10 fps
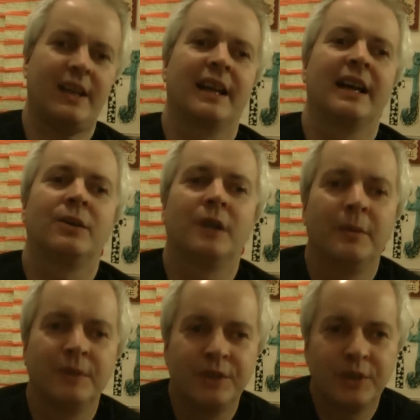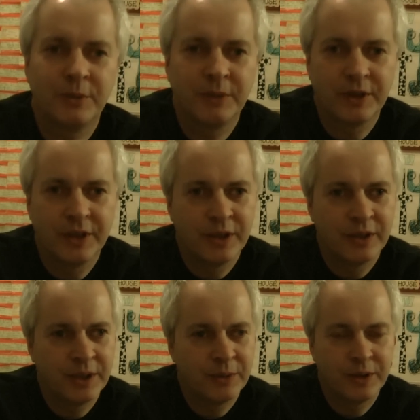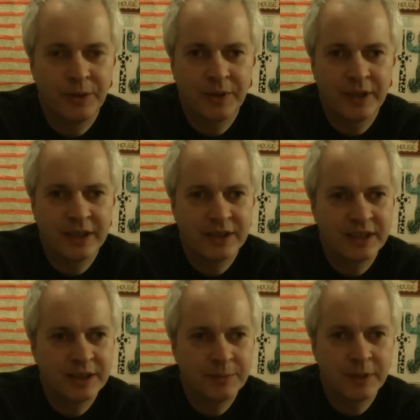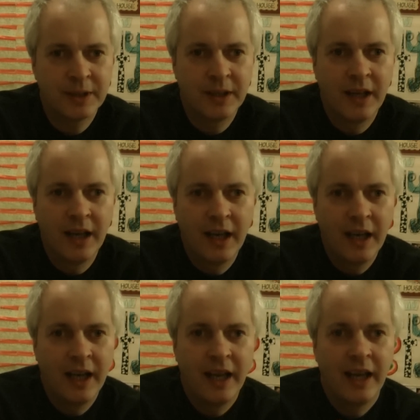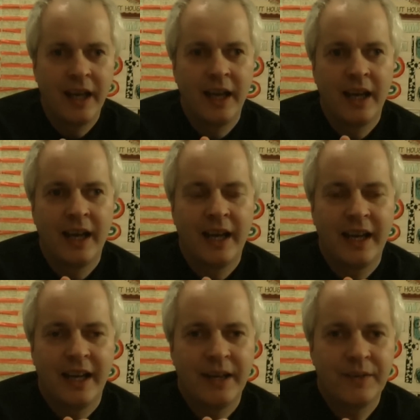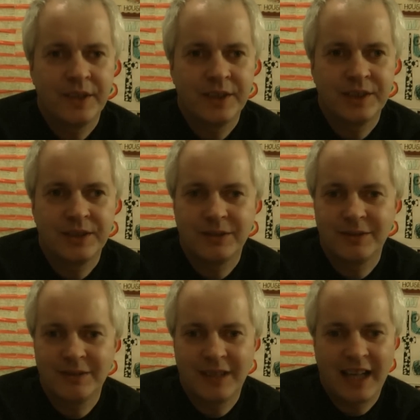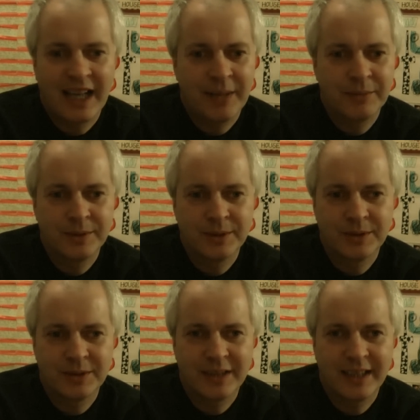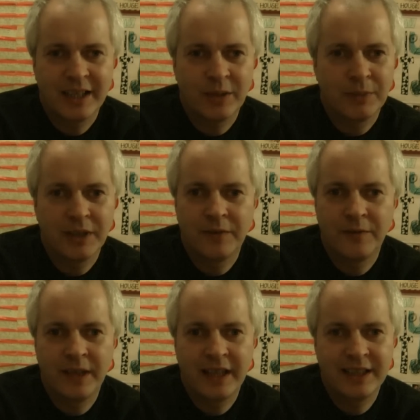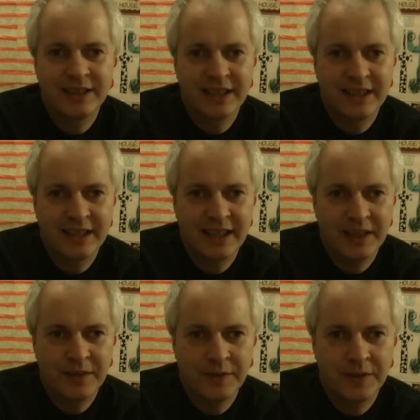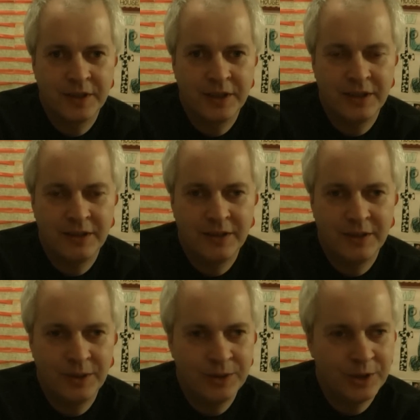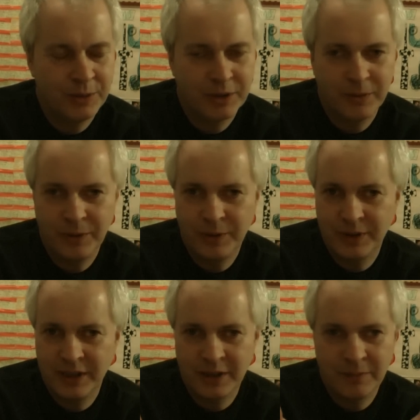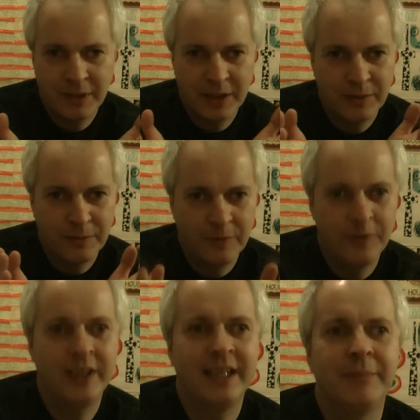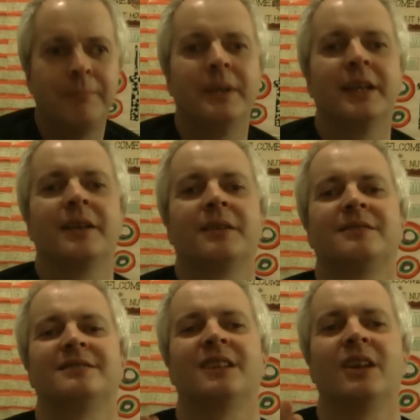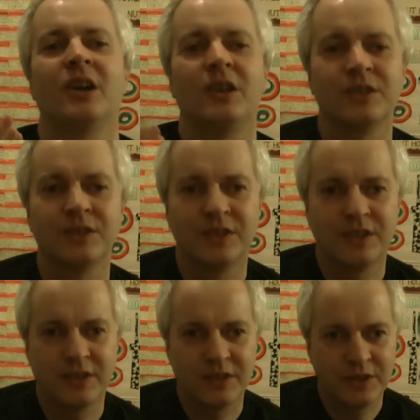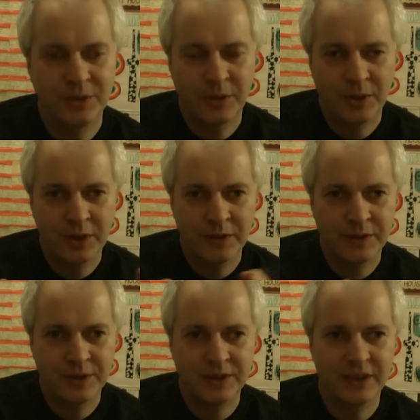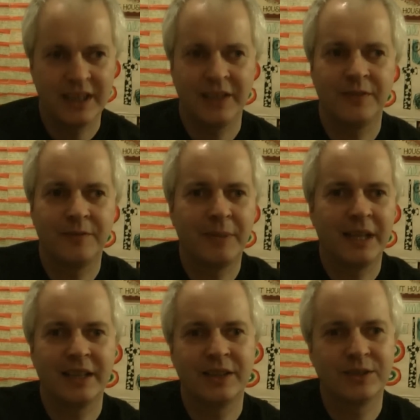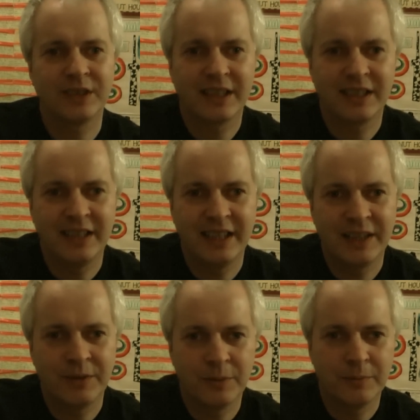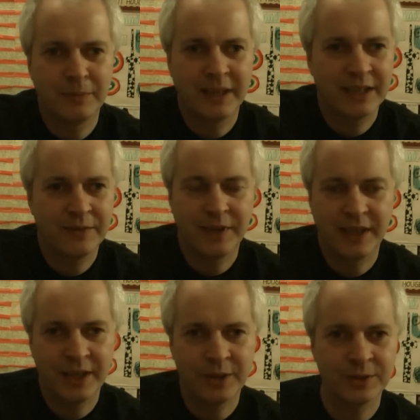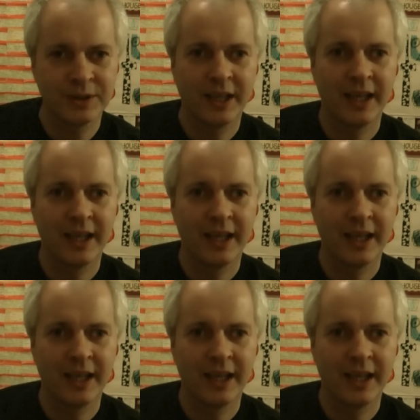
Now, I'm sure I'm not the only one who thinks this, but if this happens, it'll be a very sad day for the YouTube community. It'll be a really big loss to all of us if Barry does actually give up making videos.